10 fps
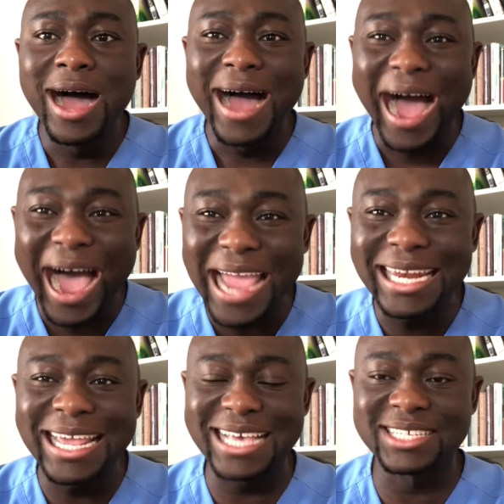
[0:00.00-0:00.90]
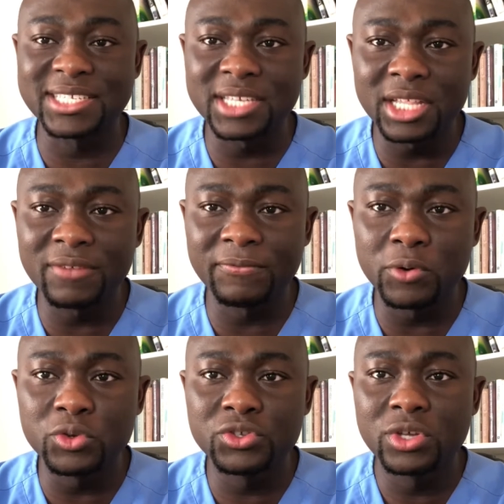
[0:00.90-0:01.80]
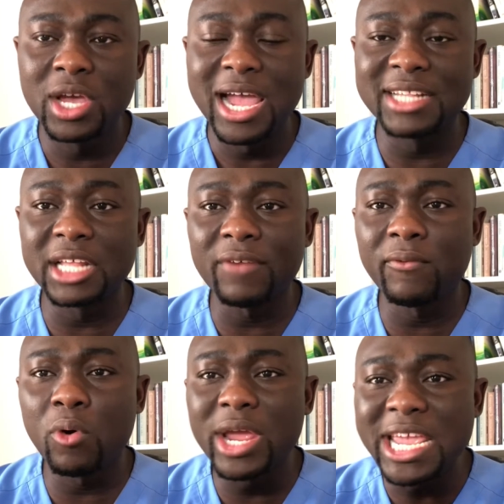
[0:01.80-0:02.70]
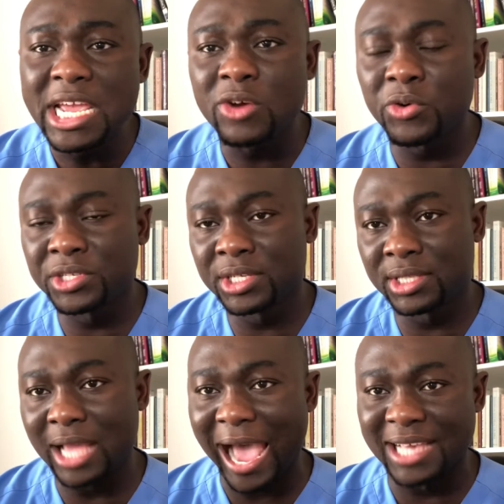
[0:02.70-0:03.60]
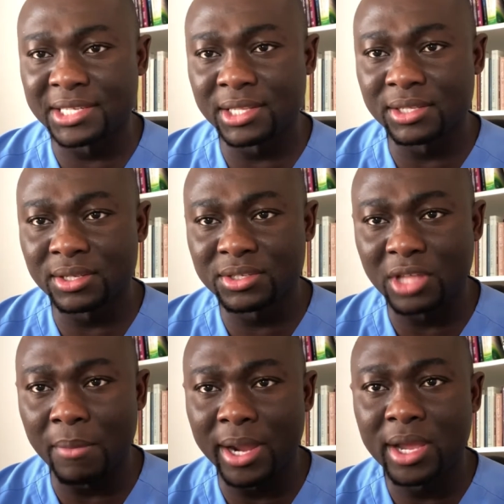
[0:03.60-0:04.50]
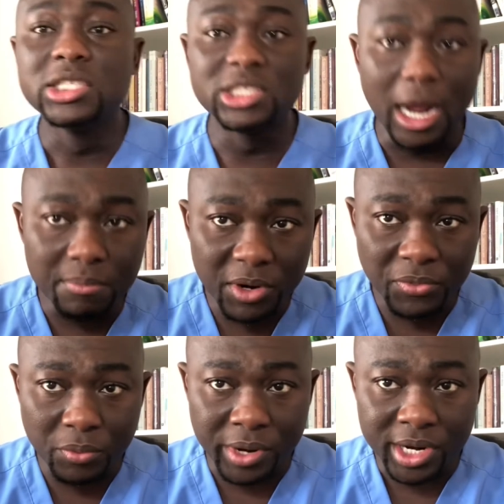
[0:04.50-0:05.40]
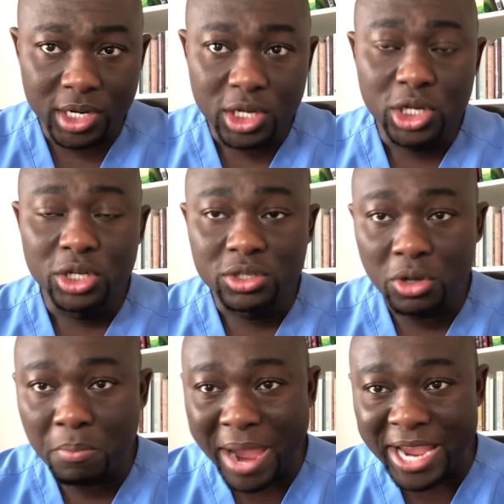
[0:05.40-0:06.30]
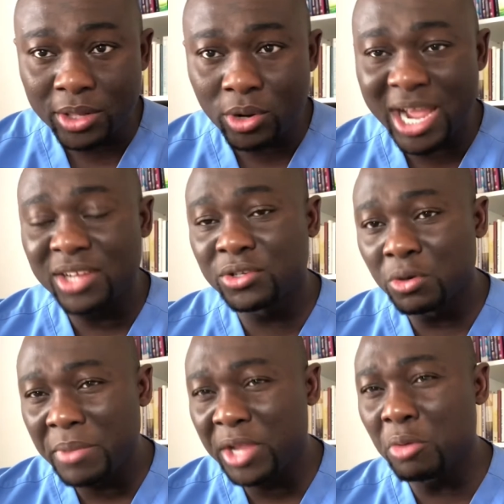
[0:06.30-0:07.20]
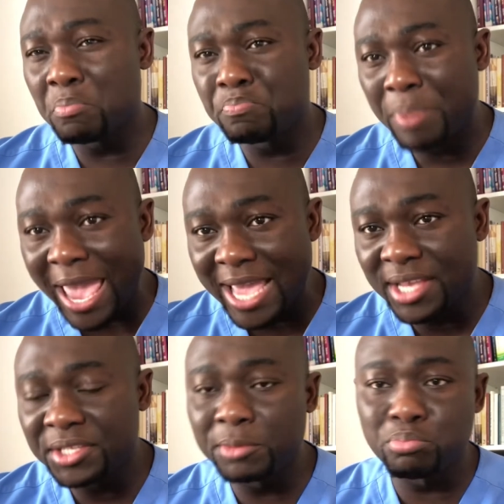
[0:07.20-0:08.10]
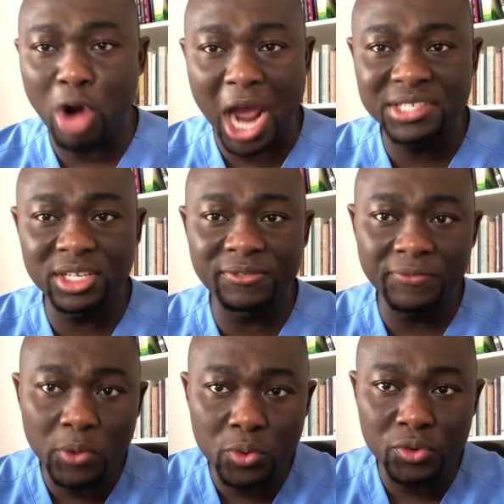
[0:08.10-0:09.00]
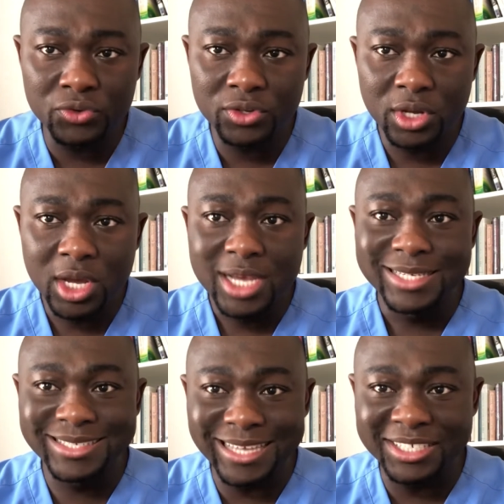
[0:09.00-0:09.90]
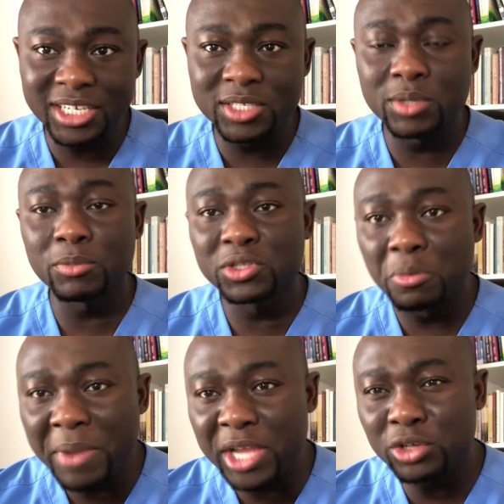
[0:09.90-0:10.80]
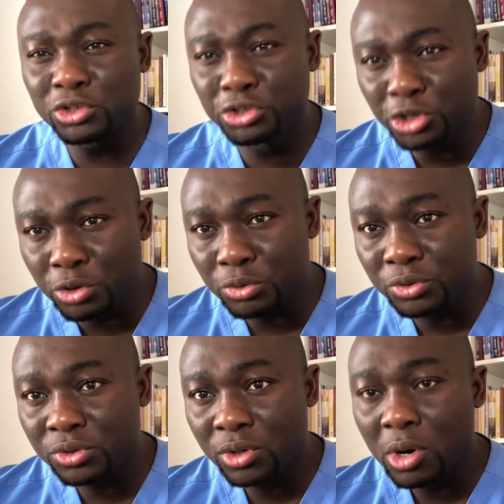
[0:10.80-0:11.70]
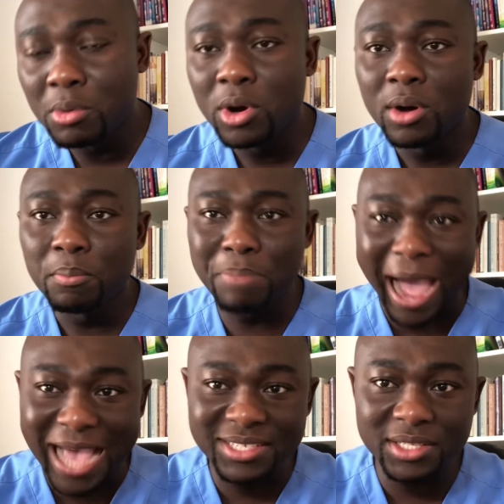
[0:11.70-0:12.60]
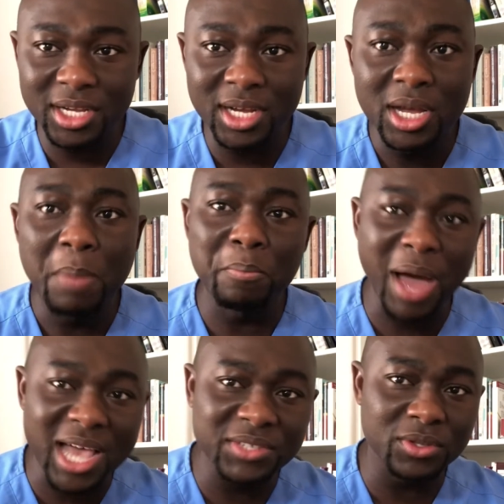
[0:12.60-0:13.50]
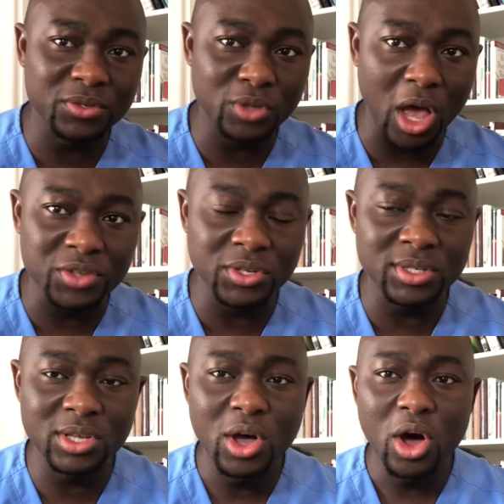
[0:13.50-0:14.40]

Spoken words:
highly acidic fruits and therefore increases the acid in the stomach. Number 3, tomato and tomato-based processed foods such as tomato juice, pasta sauces